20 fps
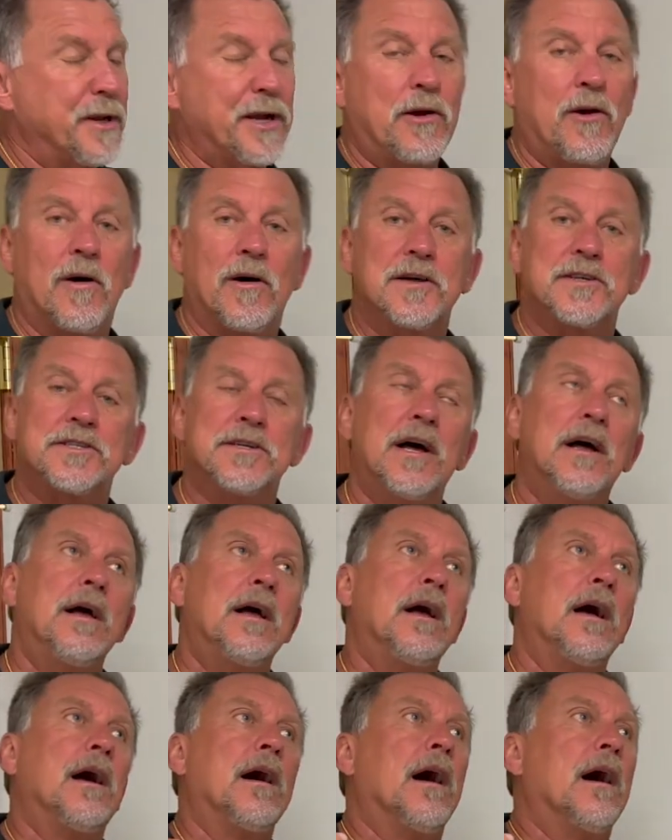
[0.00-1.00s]
because
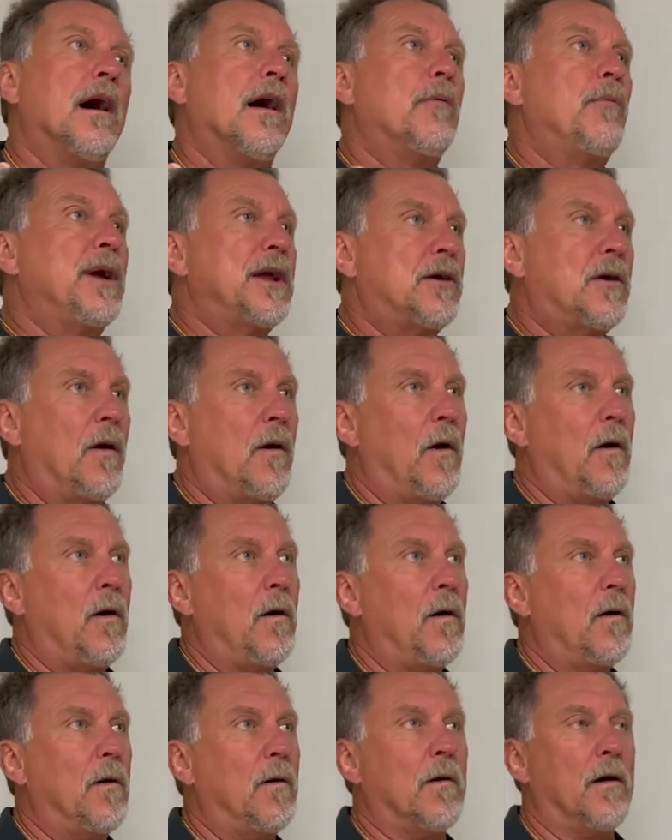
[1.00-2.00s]
we
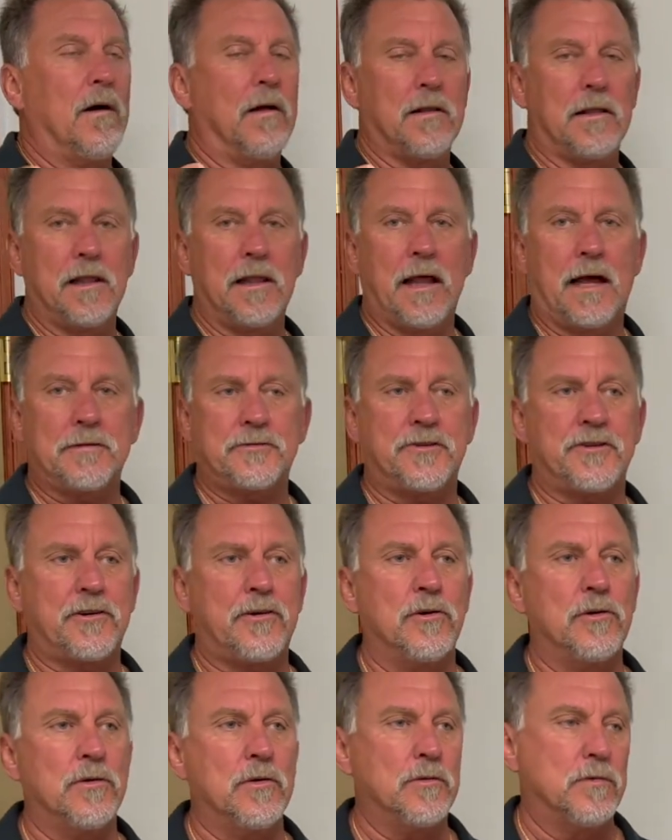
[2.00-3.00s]
call
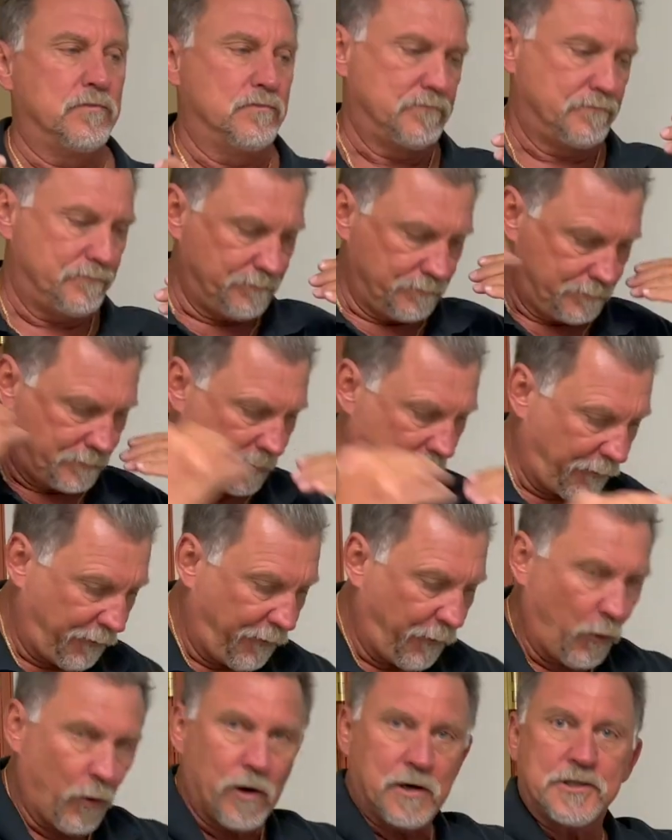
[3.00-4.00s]
electrical
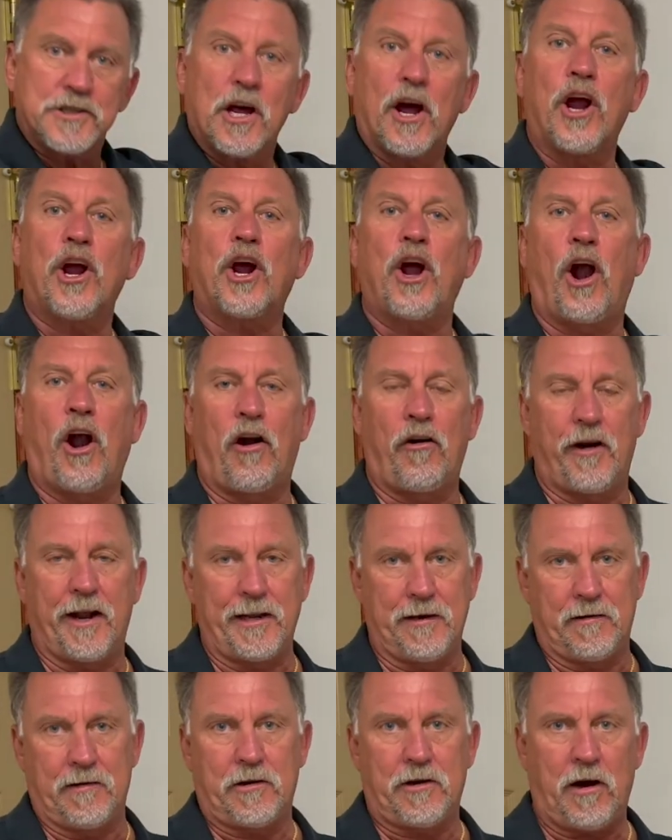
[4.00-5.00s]
force
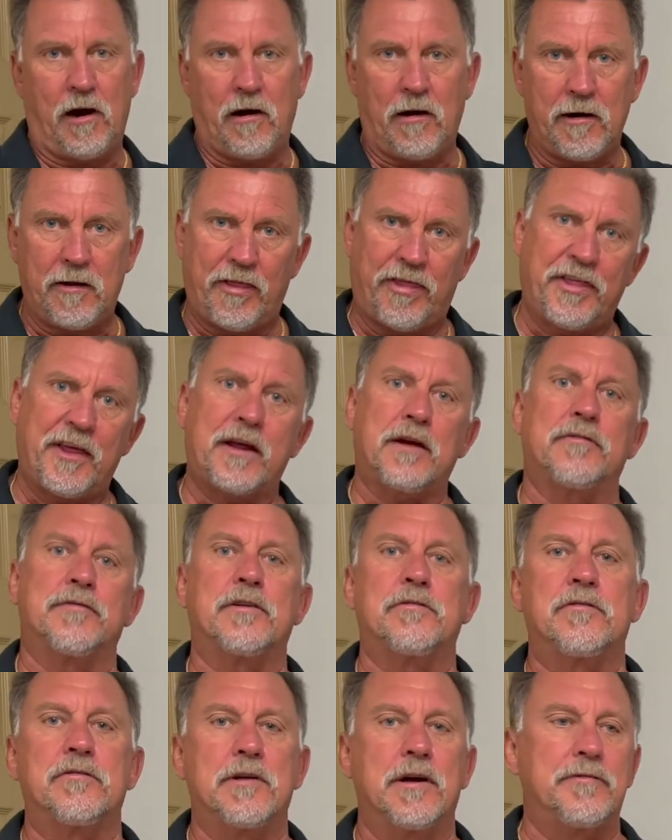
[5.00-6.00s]
current. Current, think of
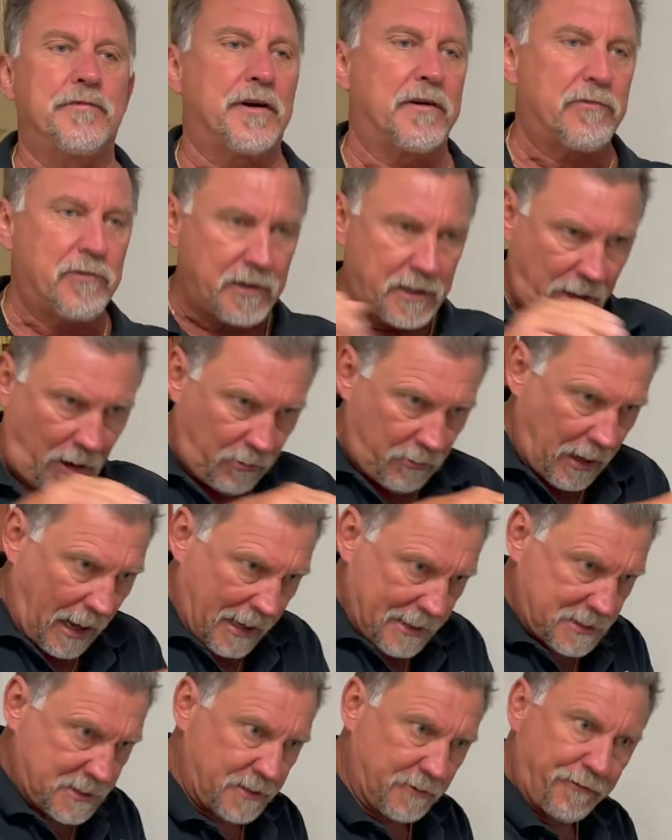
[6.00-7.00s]
a river. Current
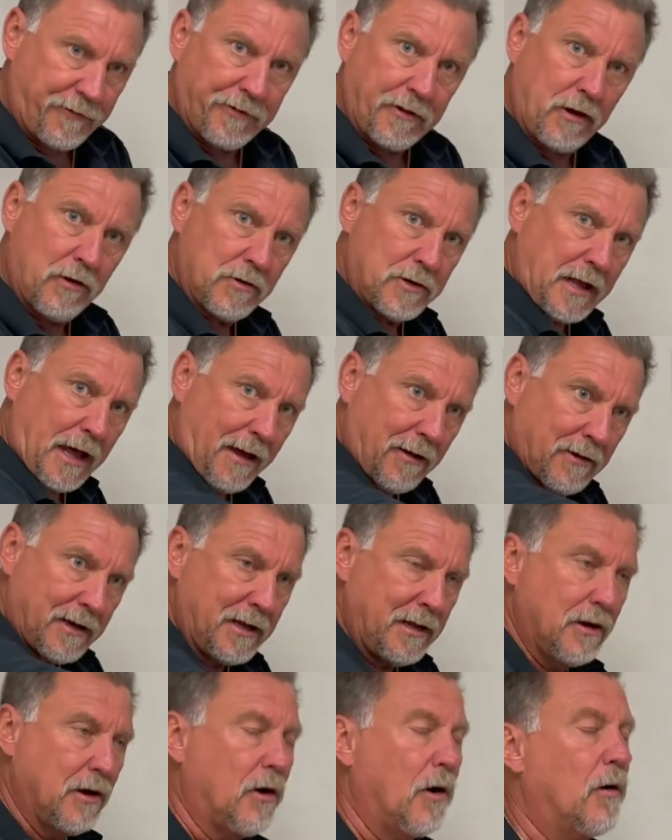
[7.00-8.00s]
has to flow
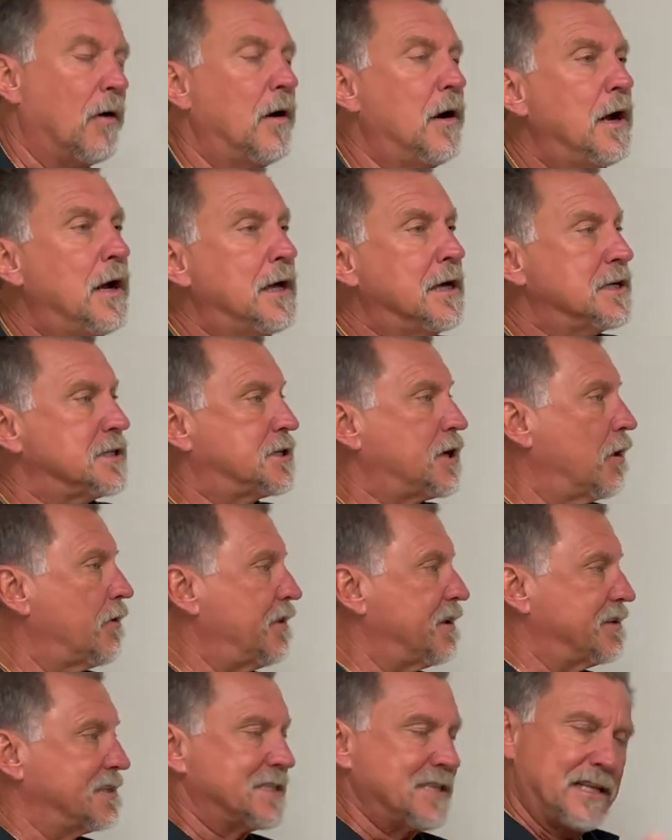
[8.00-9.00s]
downhill. So
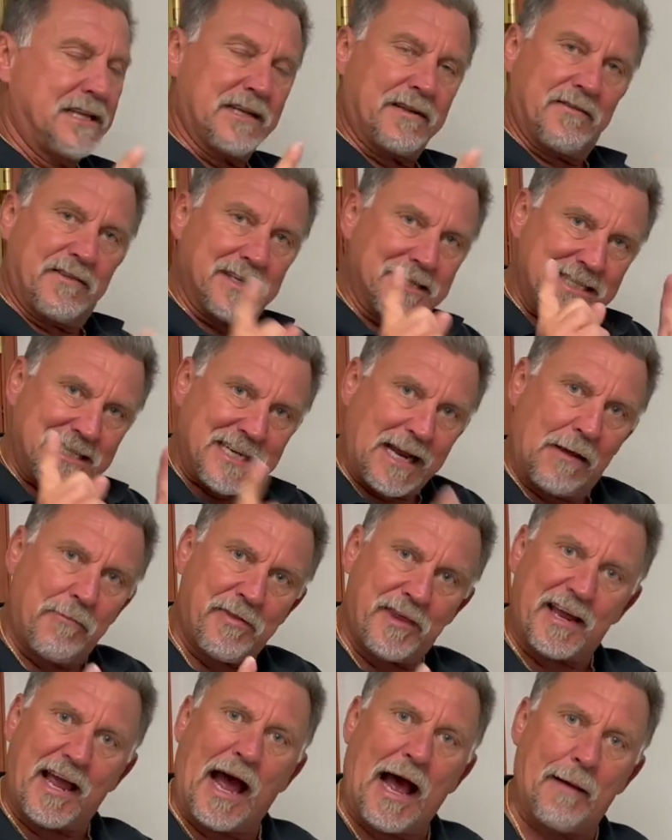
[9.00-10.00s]
the, the, the same
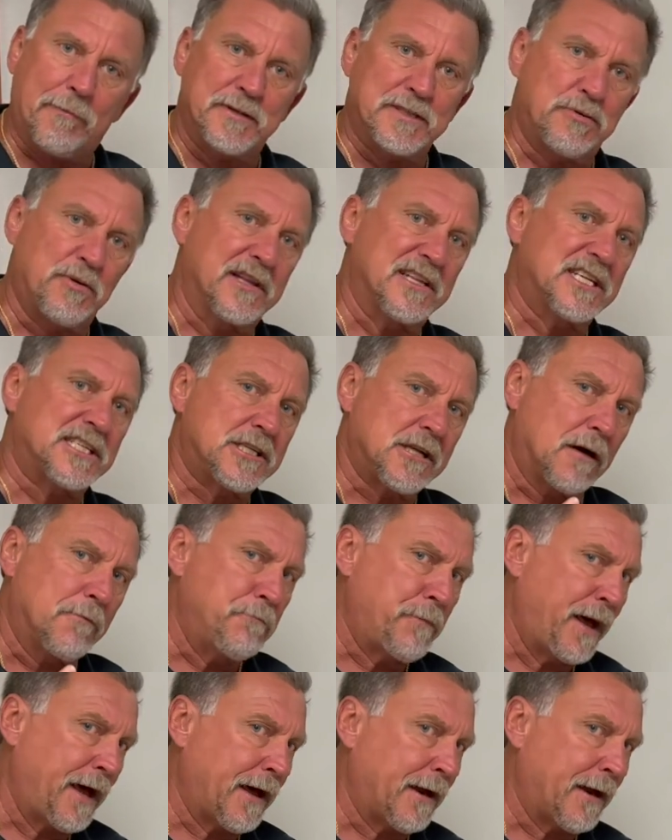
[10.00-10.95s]
thing happens with the sub